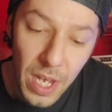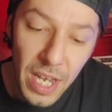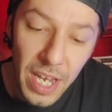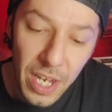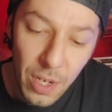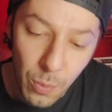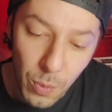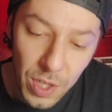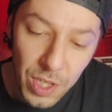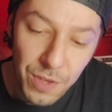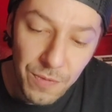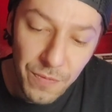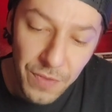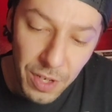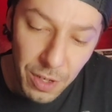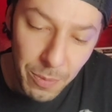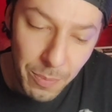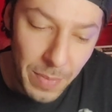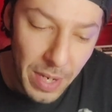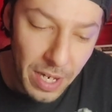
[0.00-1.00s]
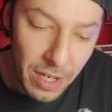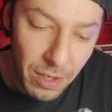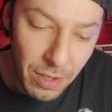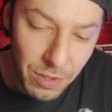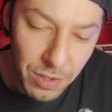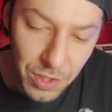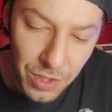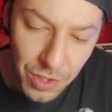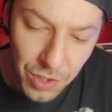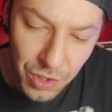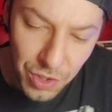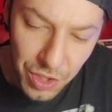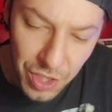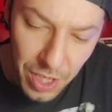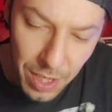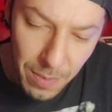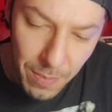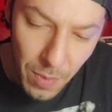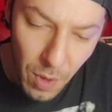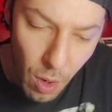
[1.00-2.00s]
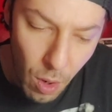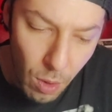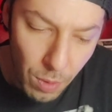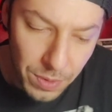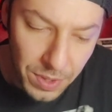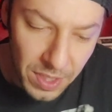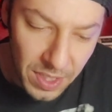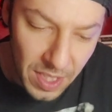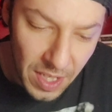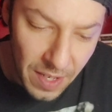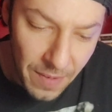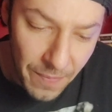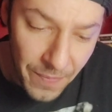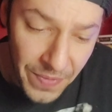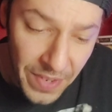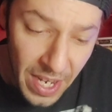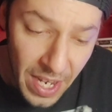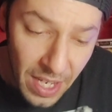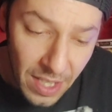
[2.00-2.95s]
in which filmmakers Jim Olsen,